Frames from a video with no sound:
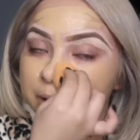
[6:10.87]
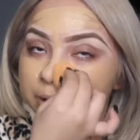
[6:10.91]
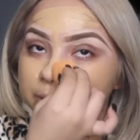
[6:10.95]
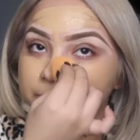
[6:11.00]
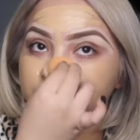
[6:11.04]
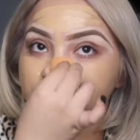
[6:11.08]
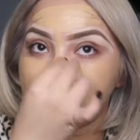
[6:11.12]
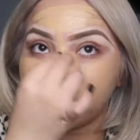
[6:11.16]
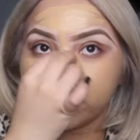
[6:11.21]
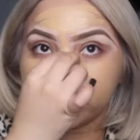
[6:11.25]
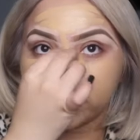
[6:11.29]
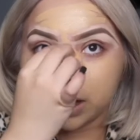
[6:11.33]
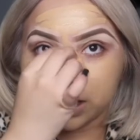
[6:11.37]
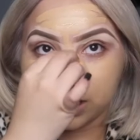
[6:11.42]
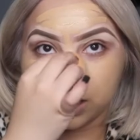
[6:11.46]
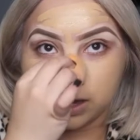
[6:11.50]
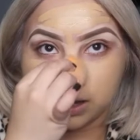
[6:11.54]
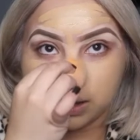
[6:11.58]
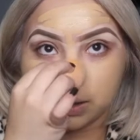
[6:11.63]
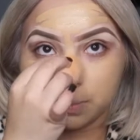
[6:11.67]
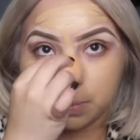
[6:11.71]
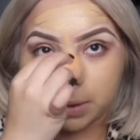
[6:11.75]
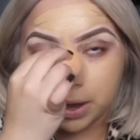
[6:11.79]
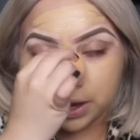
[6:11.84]
growing
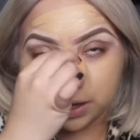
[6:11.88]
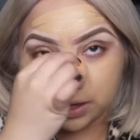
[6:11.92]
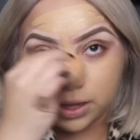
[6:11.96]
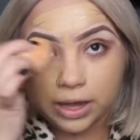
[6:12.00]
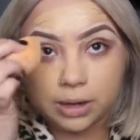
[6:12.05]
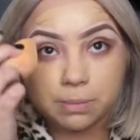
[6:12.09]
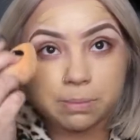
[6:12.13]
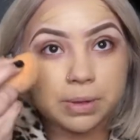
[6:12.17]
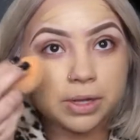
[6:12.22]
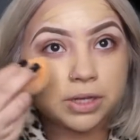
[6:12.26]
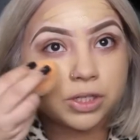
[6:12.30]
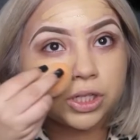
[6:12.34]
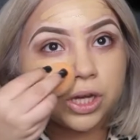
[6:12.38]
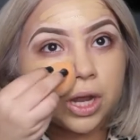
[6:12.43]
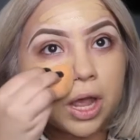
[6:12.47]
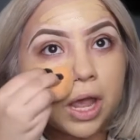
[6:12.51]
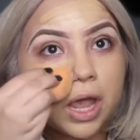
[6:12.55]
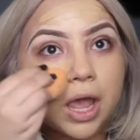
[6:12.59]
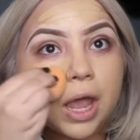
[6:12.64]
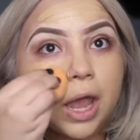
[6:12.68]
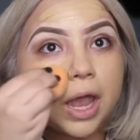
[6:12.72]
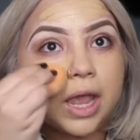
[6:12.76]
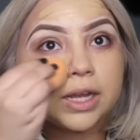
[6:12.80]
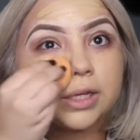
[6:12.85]
up. And like, bitch,
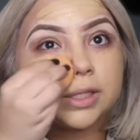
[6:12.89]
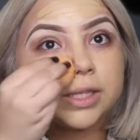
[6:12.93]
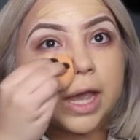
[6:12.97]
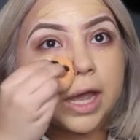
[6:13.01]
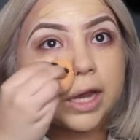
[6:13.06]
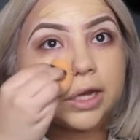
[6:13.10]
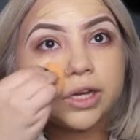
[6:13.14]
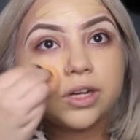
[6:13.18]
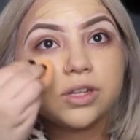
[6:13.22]
in 10